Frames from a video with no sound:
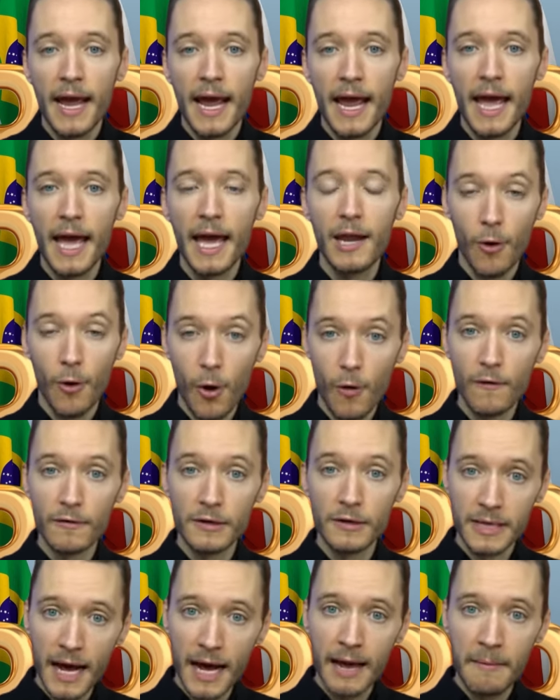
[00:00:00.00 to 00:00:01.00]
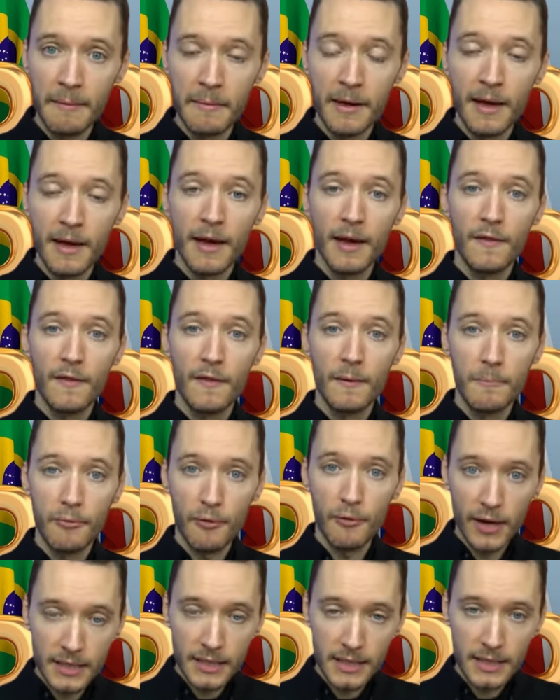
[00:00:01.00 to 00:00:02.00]
And over time, the
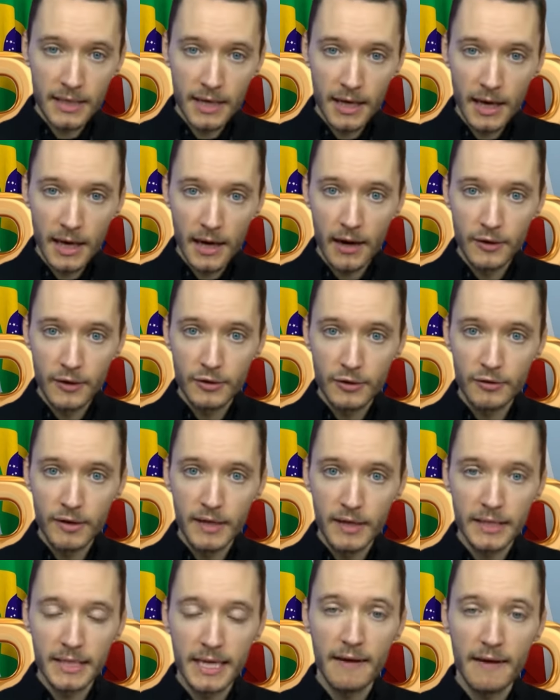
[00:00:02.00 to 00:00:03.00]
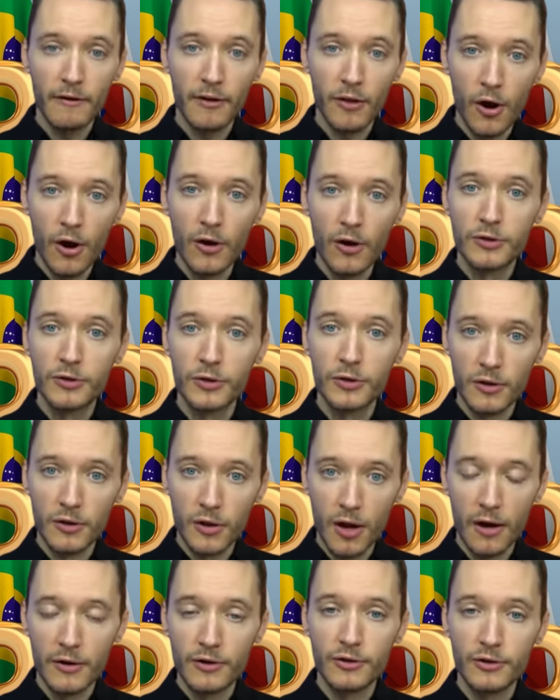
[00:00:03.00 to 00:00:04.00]
BRICS countries have a larger and
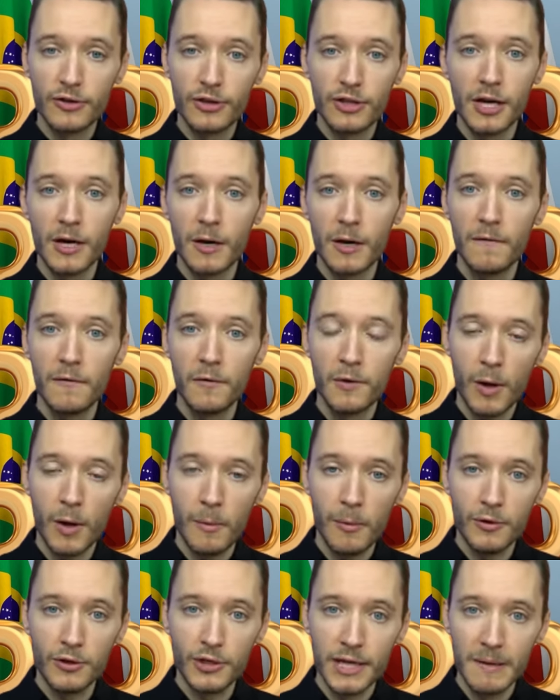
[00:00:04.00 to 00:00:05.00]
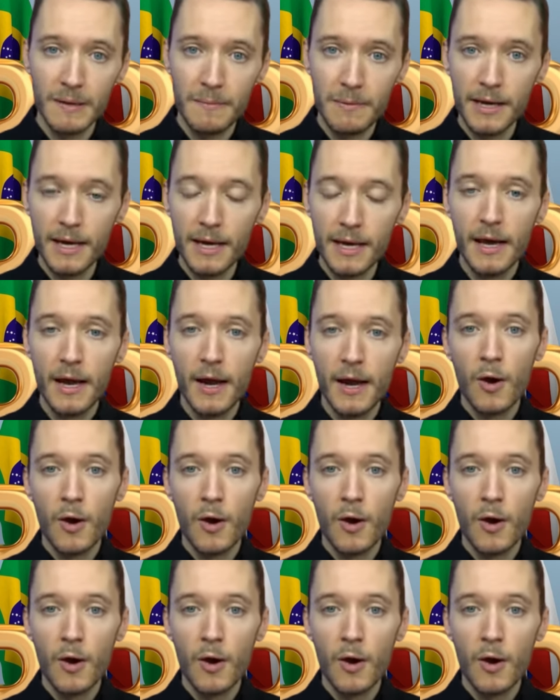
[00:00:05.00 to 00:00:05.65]
larger share of global GDP,